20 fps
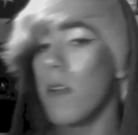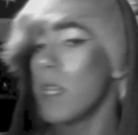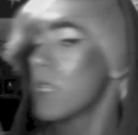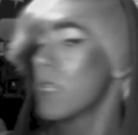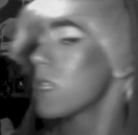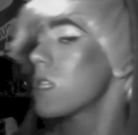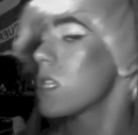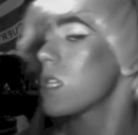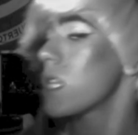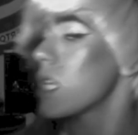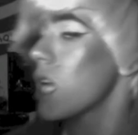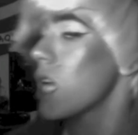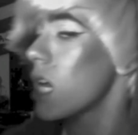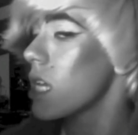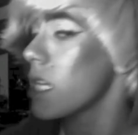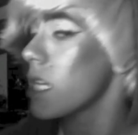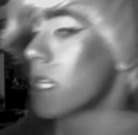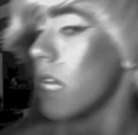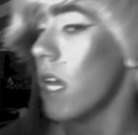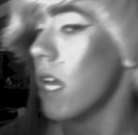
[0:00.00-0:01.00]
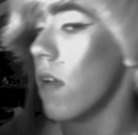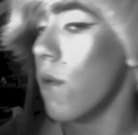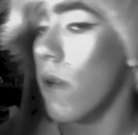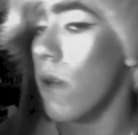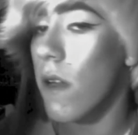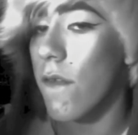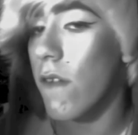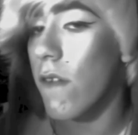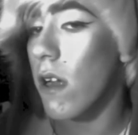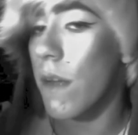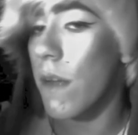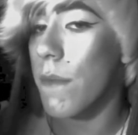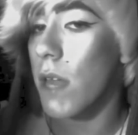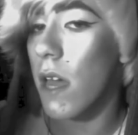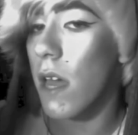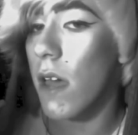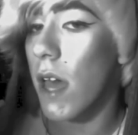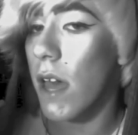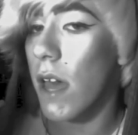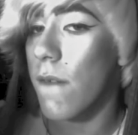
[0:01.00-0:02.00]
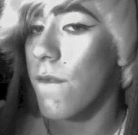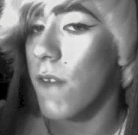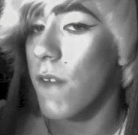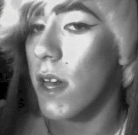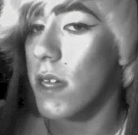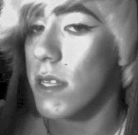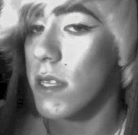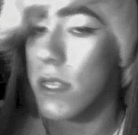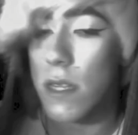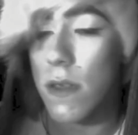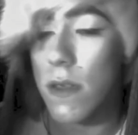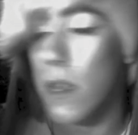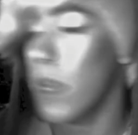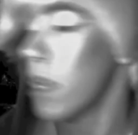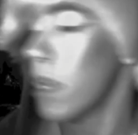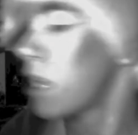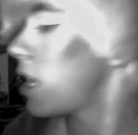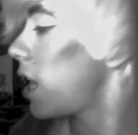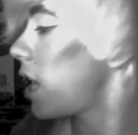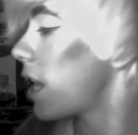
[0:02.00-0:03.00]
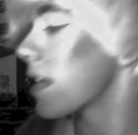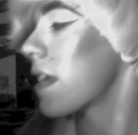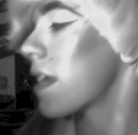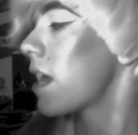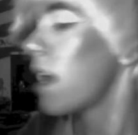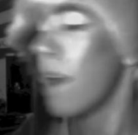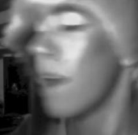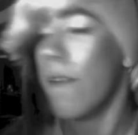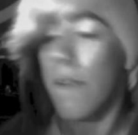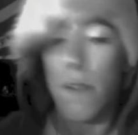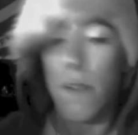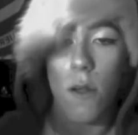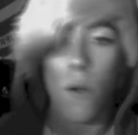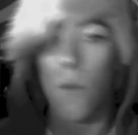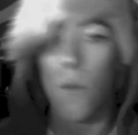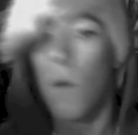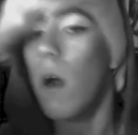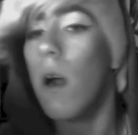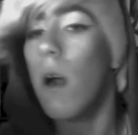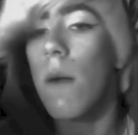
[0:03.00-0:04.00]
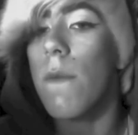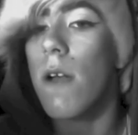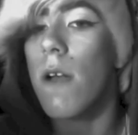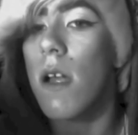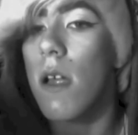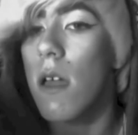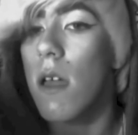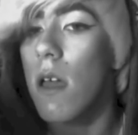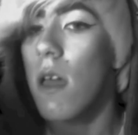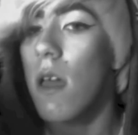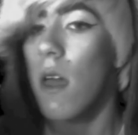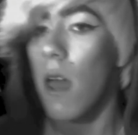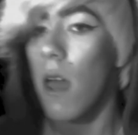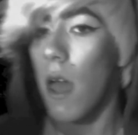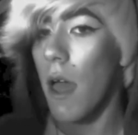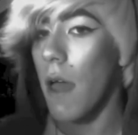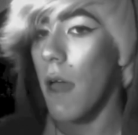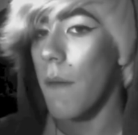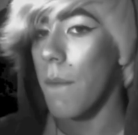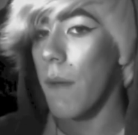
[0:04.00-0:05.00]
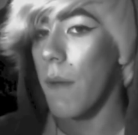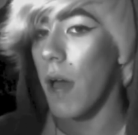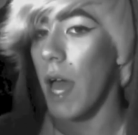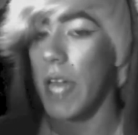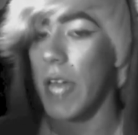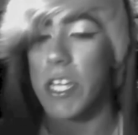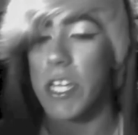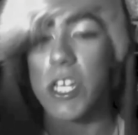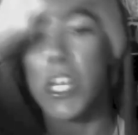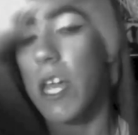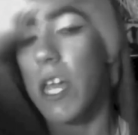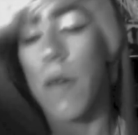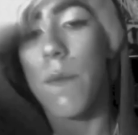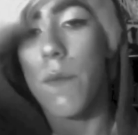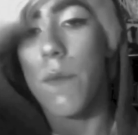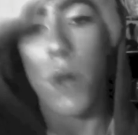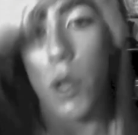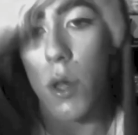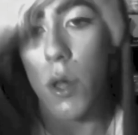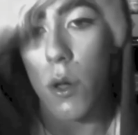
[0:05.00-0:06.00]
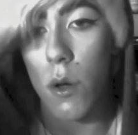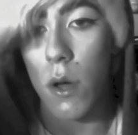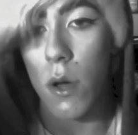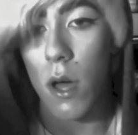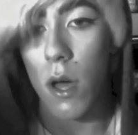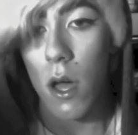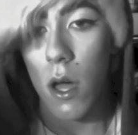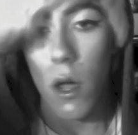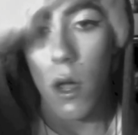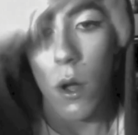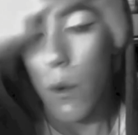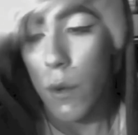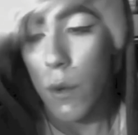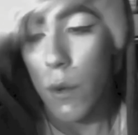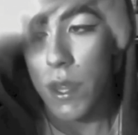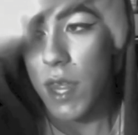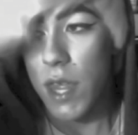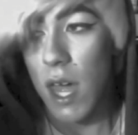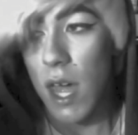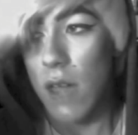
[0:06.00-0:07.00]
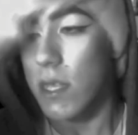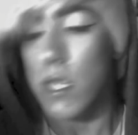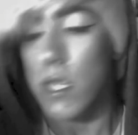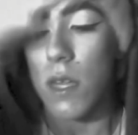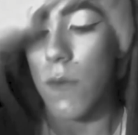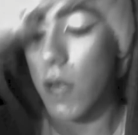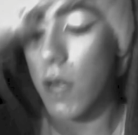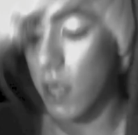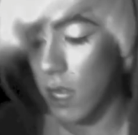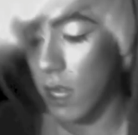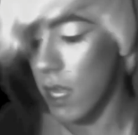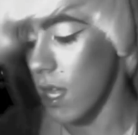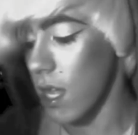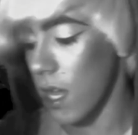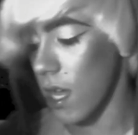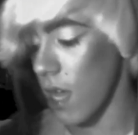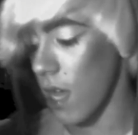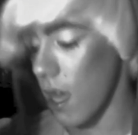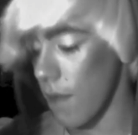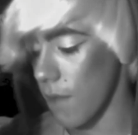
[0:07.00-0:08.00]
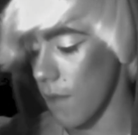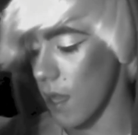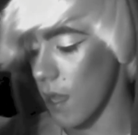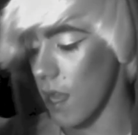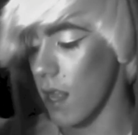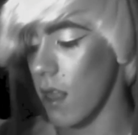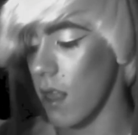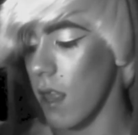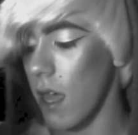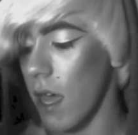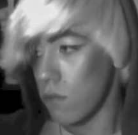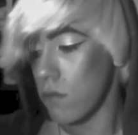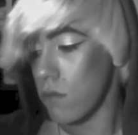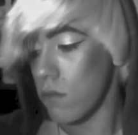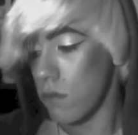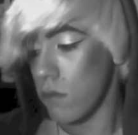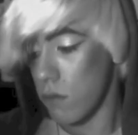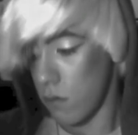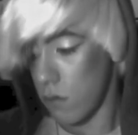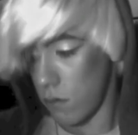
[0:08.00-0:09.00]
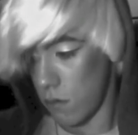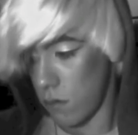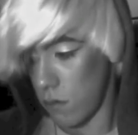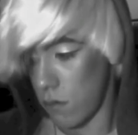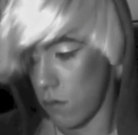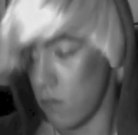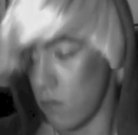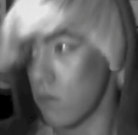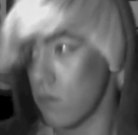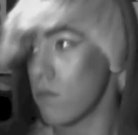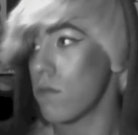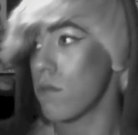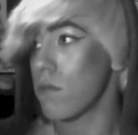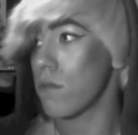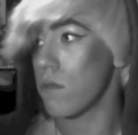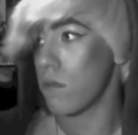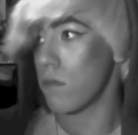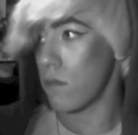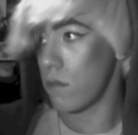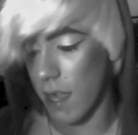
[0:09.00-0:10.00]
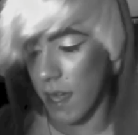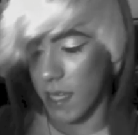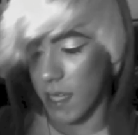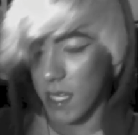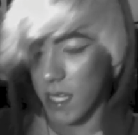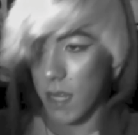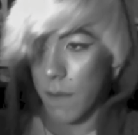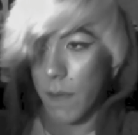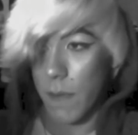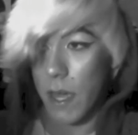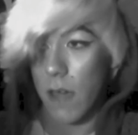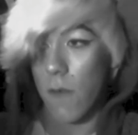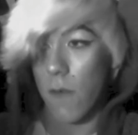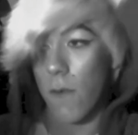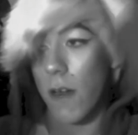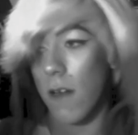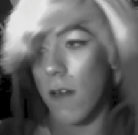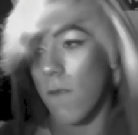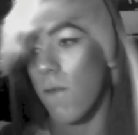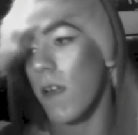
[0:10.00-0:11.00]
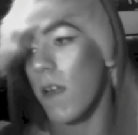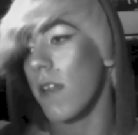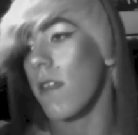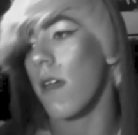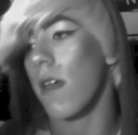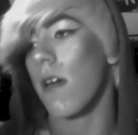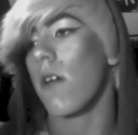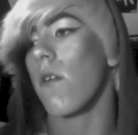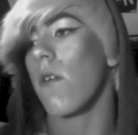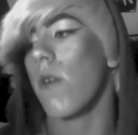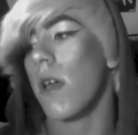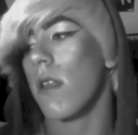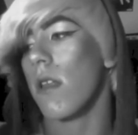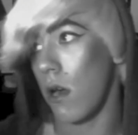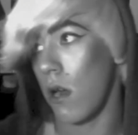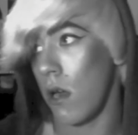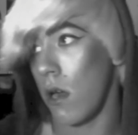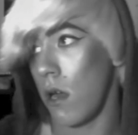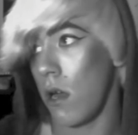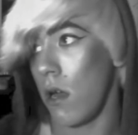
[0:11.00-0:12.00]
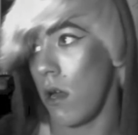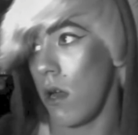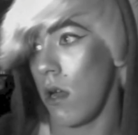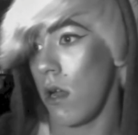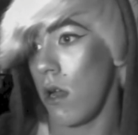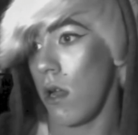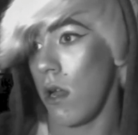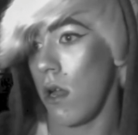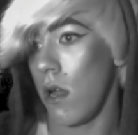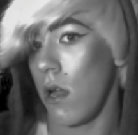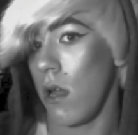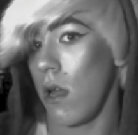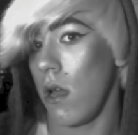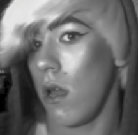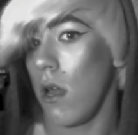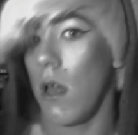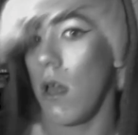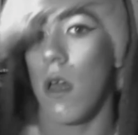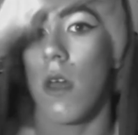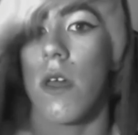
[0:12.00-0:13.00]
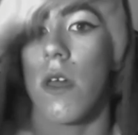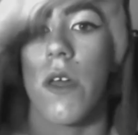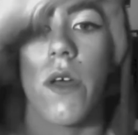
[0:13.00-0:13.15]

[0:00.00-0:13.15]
is not a day wherever I'm not I fucked. Yeah, I can't go to Walmart and buy shampoo without someone looking at me like some like weird redneck going like, you